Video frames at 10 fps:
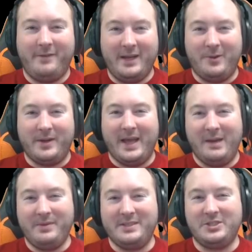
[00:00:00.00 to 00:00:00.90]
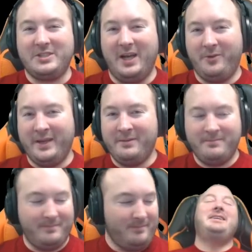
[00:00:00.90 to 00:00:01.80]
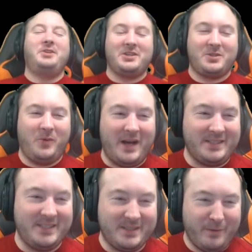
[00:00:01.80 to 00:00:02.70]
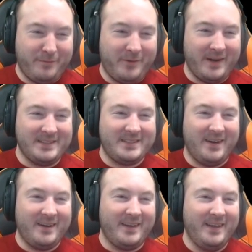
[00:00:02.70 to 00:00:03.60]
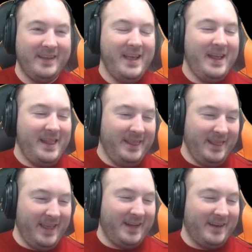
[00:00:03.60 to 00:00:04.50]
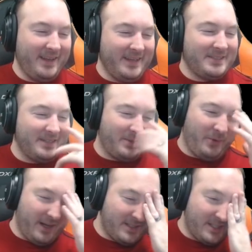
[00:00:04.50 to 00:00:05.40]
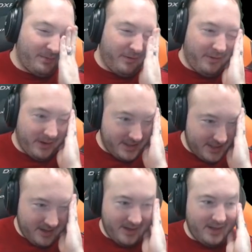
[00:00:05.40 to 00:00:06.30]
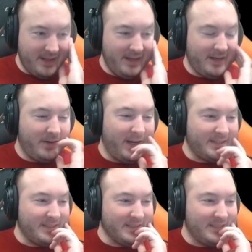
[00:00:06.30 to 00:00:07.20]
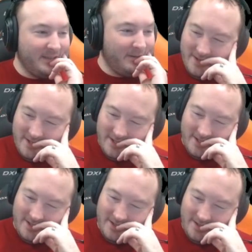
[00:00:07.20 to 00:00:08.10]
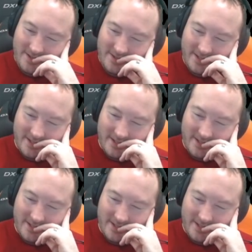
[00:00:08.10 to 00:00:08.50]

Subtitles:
find out what happens, shall we? I just watched this before I started. Literally just watched this before I started, and then it crashes. Oh,